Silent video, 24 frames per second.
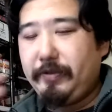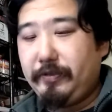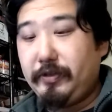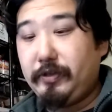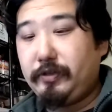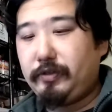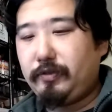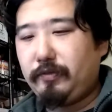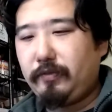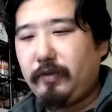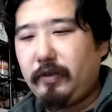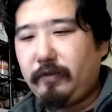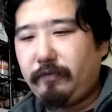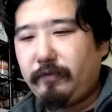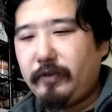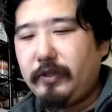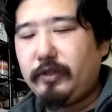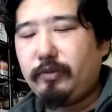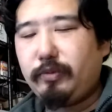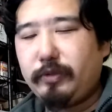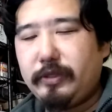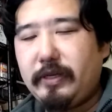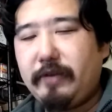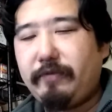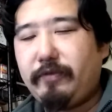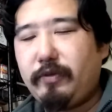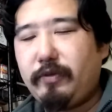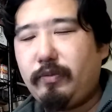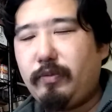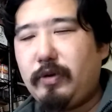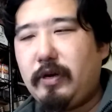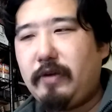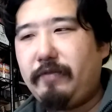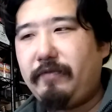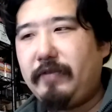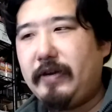The flints will definitely
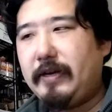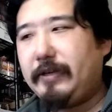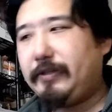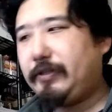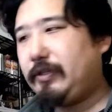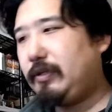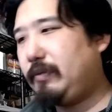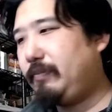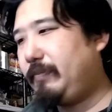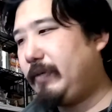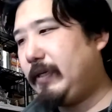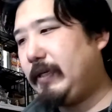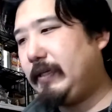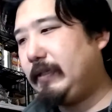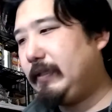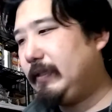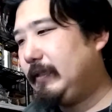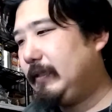wear out faster, but